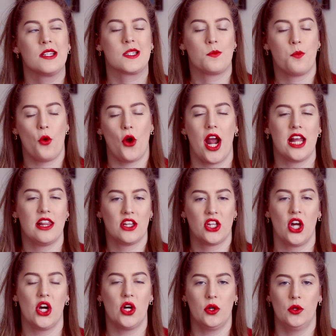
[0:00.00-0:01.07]
spray the
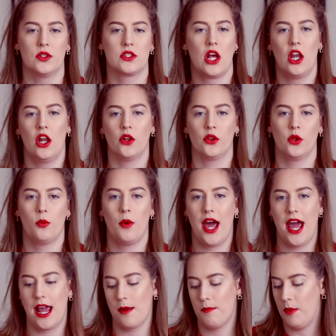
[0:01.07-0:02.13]
curls along the
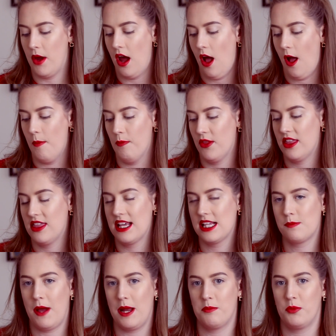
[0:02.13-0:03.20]
way, but
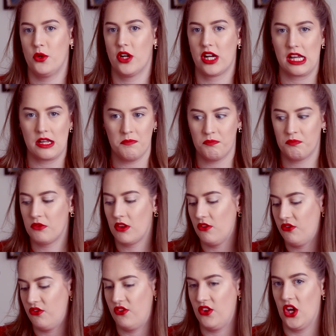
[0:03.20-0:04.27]
this bad boy
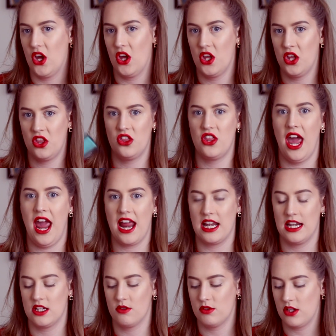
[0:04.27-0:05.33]
for the
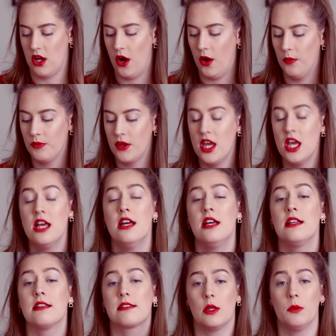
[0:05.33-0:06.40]
end result.
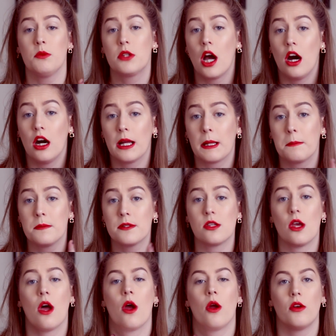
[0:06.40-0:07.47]
Sometimes,
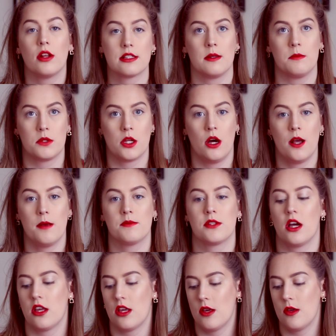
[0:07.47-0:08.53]
only sometimes,
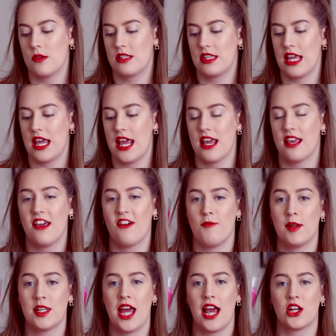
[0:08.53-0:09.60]
I use the Give
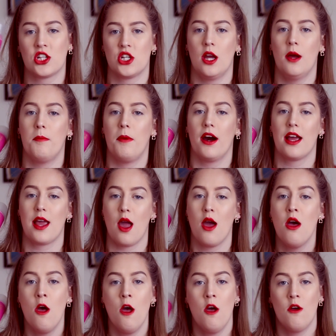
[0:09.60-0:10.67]
Me Texture by
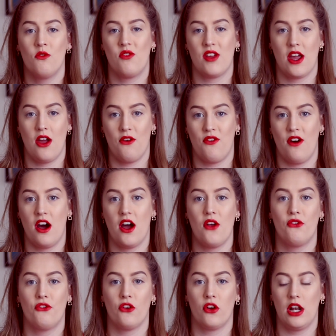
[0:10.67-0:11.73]

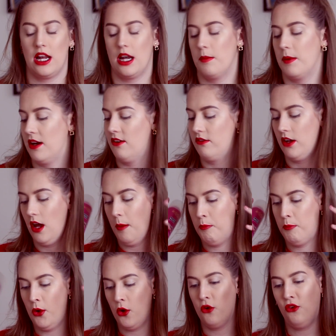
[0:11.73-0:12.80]
VO5 for a little bit of a
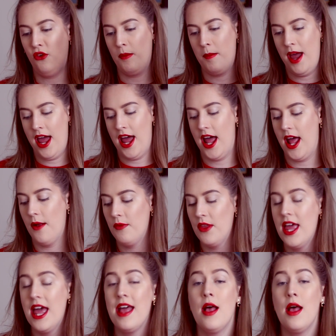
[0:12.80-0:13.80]
poof in my hair,